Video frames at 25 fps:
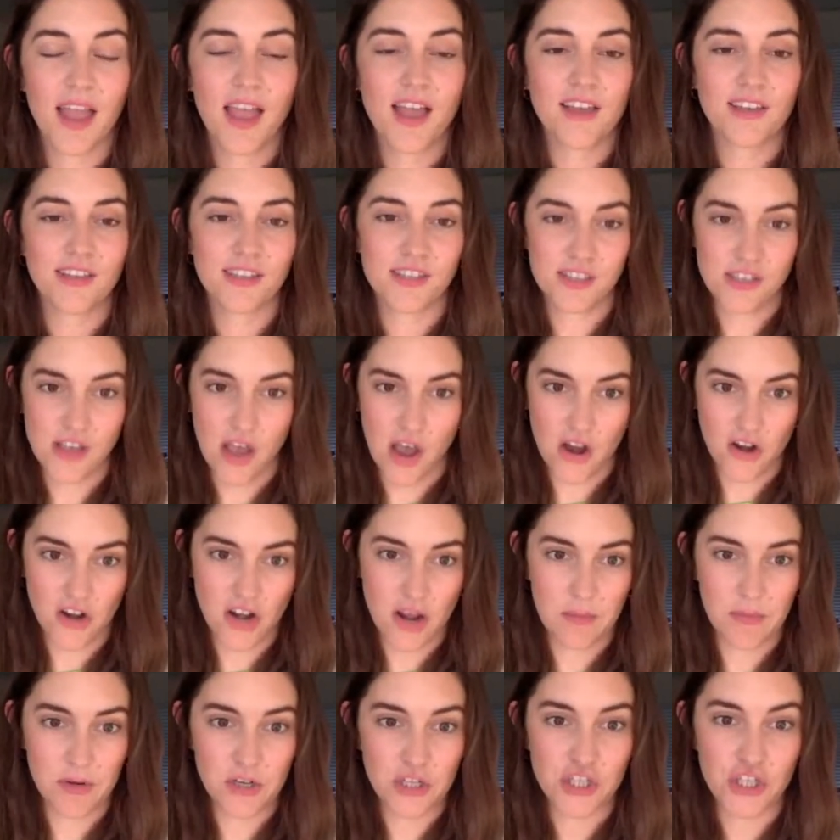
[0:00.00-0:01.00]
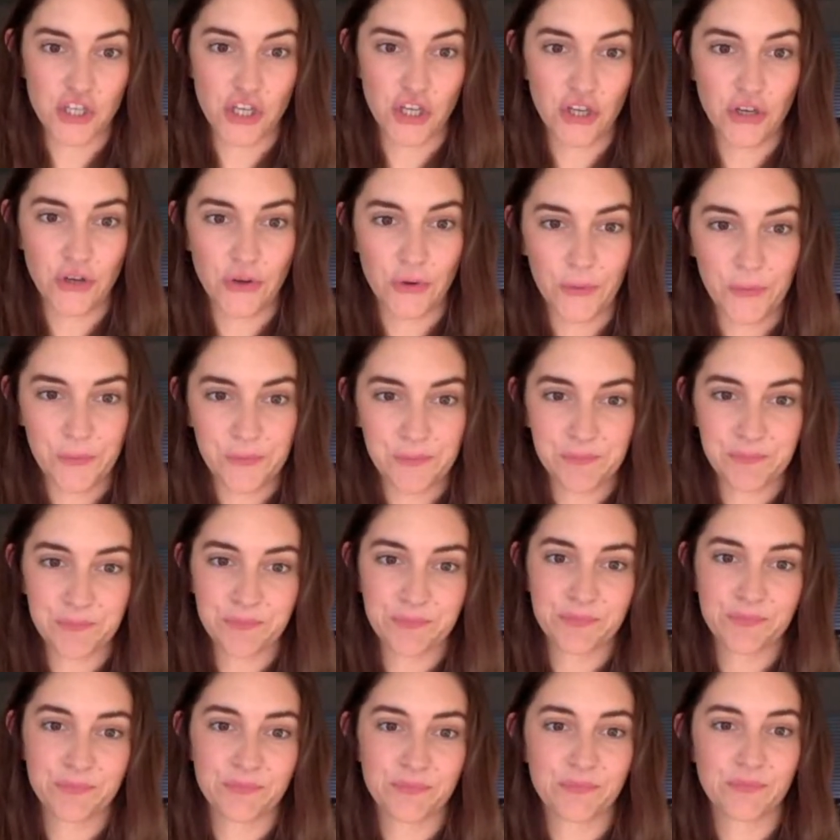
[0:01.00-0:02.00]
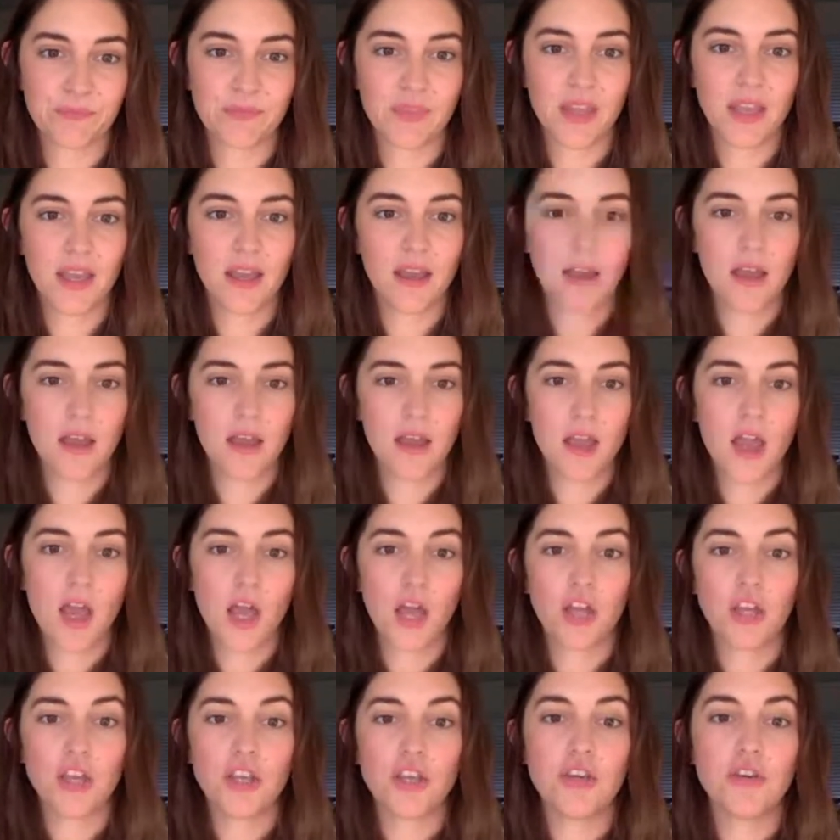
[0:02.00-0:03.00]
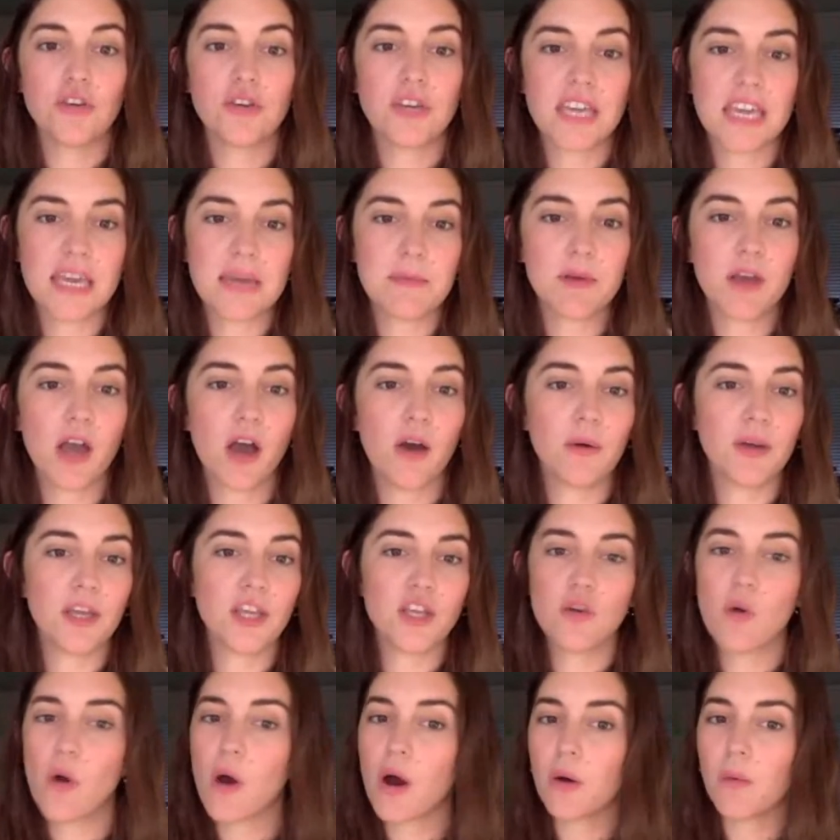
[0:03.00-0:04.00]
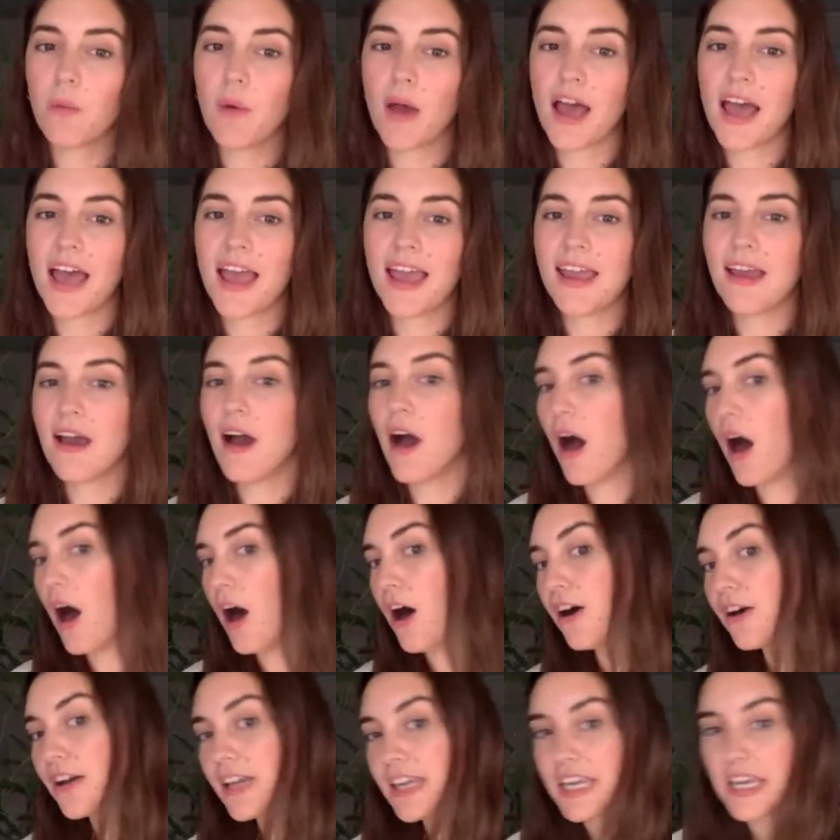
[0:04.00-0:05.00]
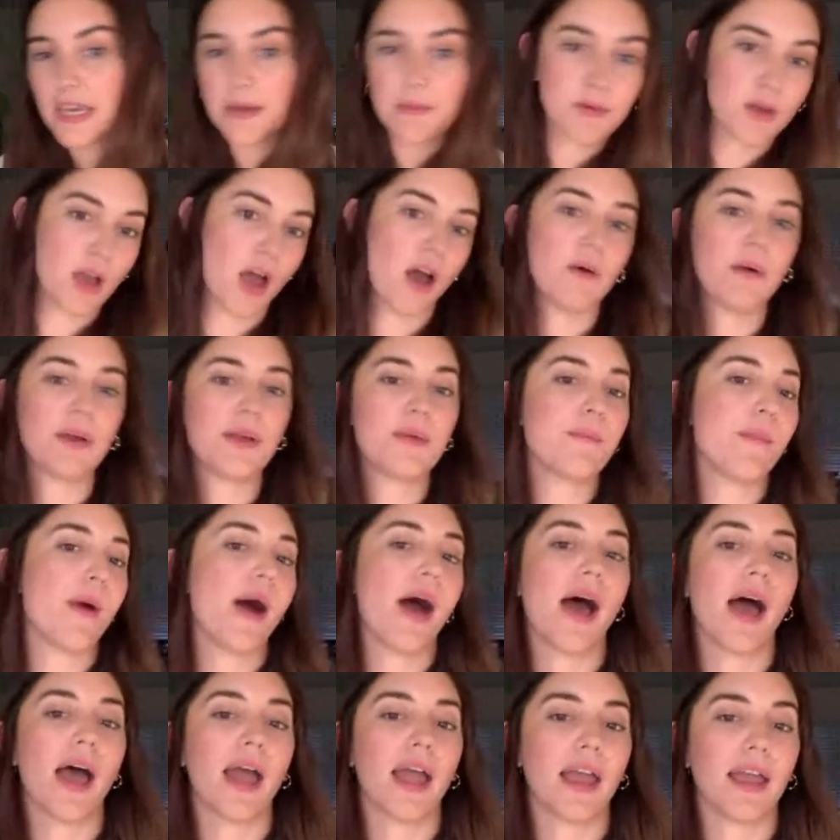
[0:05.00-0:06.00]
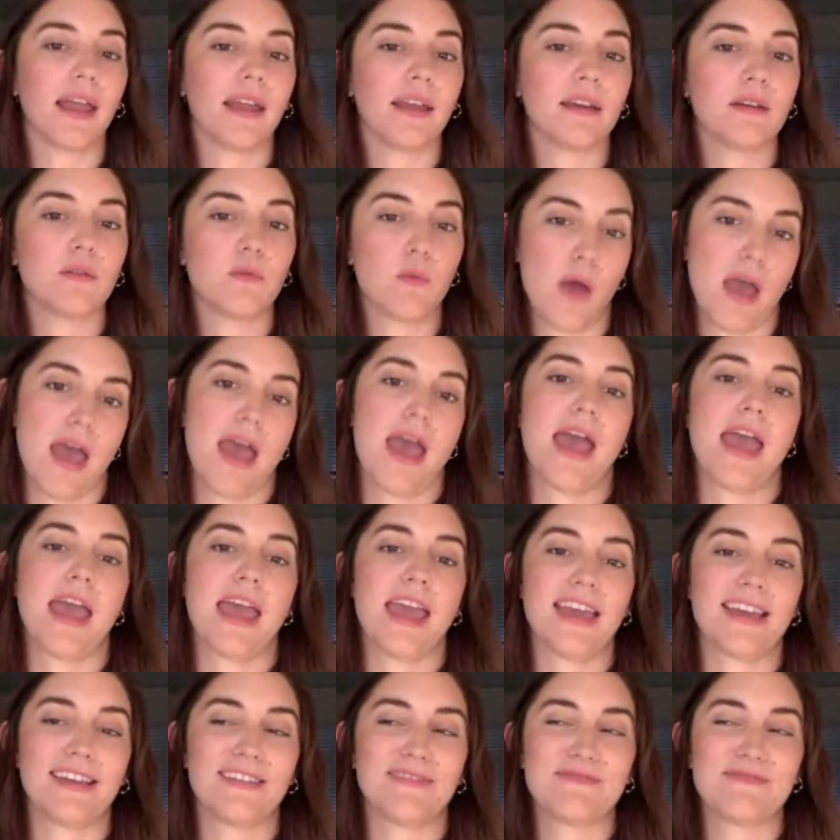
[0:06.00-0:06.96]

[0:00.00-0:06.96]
Song number 2. You keep going your way, I'll keep going my way.